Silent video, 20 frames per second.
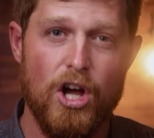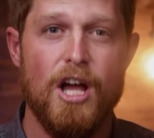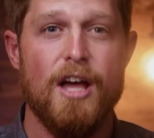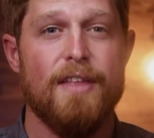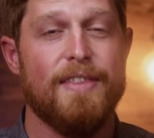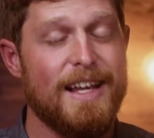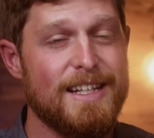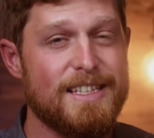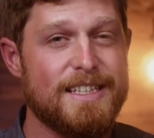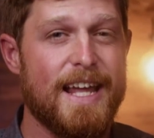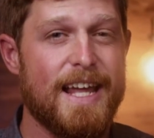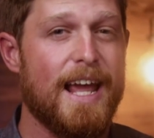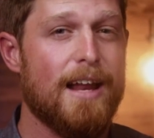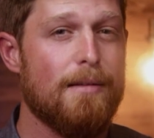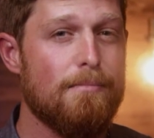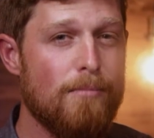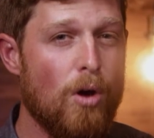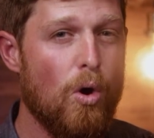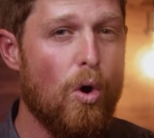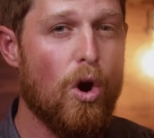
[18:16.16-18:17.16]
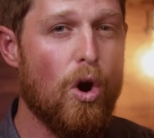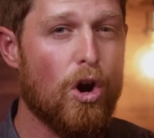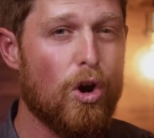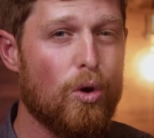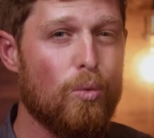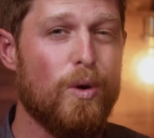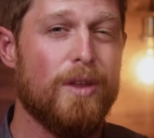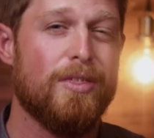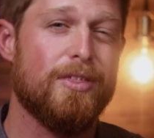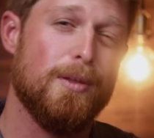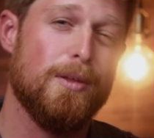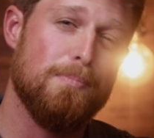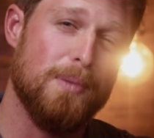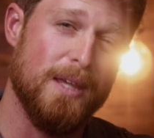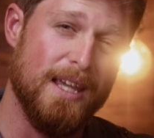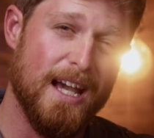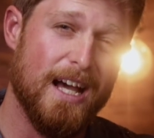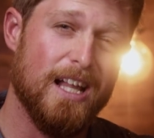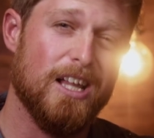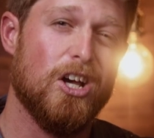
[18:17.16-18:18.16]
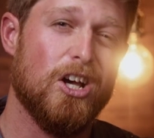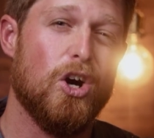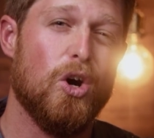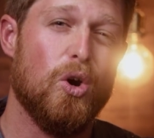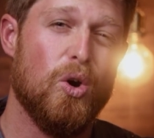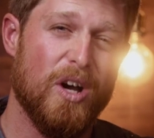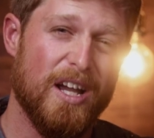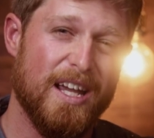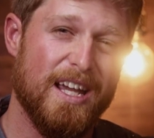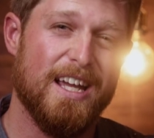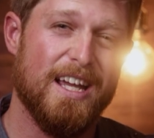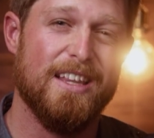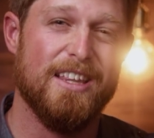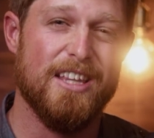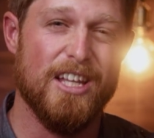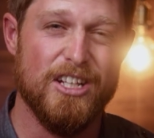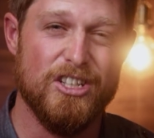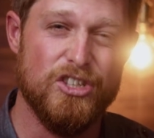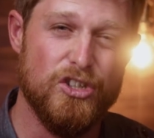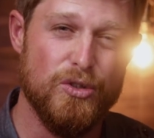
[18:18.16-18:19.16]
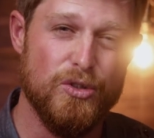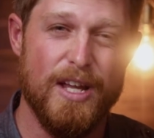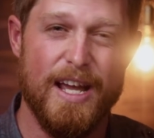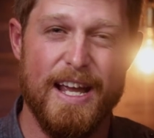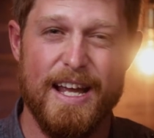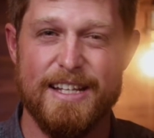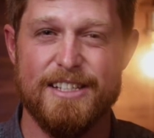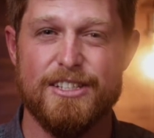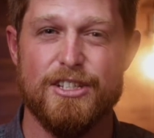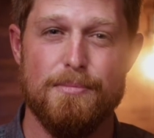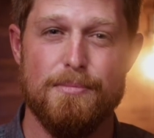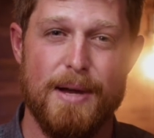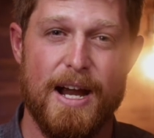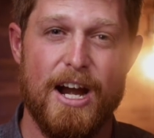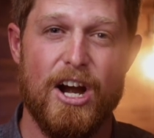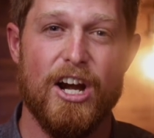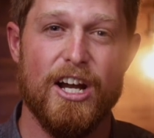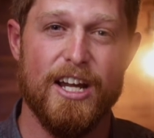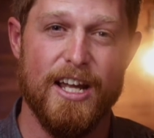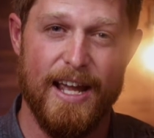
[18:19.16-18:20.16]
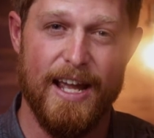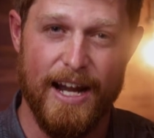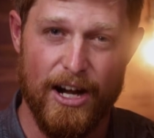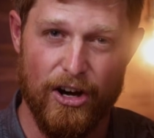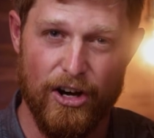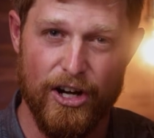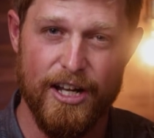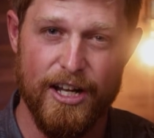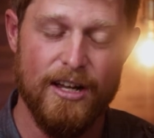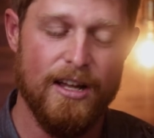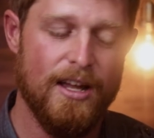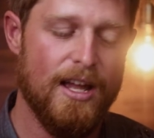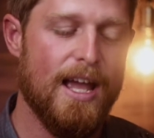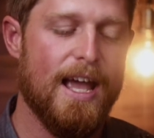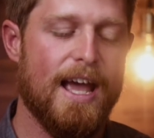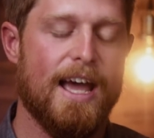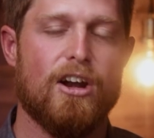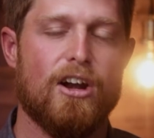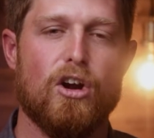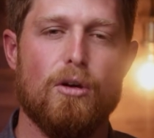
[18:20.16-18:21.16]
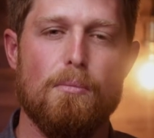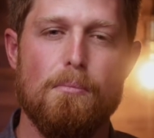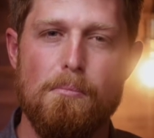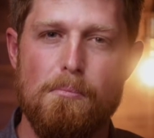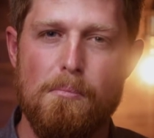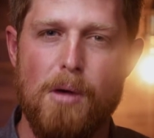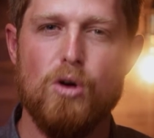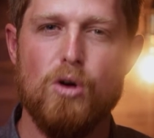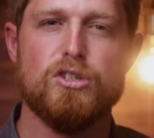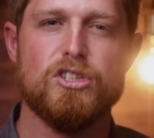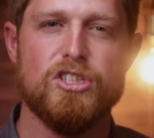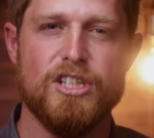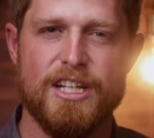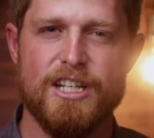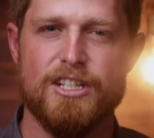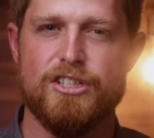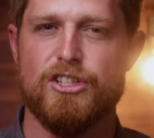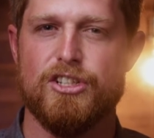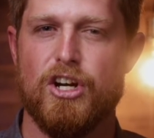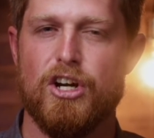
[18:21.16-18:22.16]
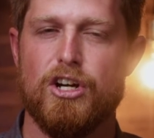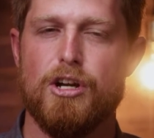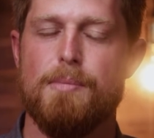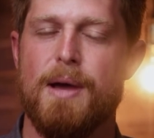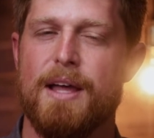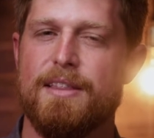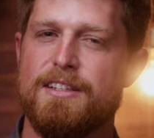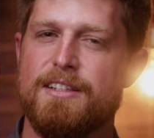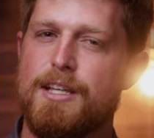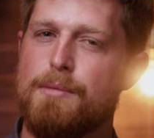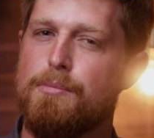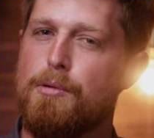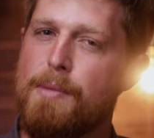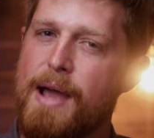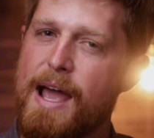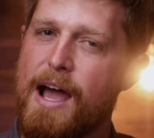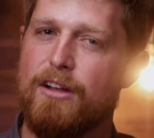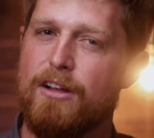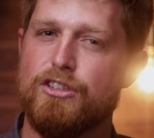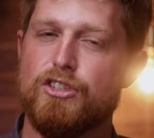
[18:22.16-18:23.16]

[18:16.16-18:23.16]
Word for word: Right. They stand more with the P L O in the Judea-Samaria area and are mostly concerned about the Temple Mount.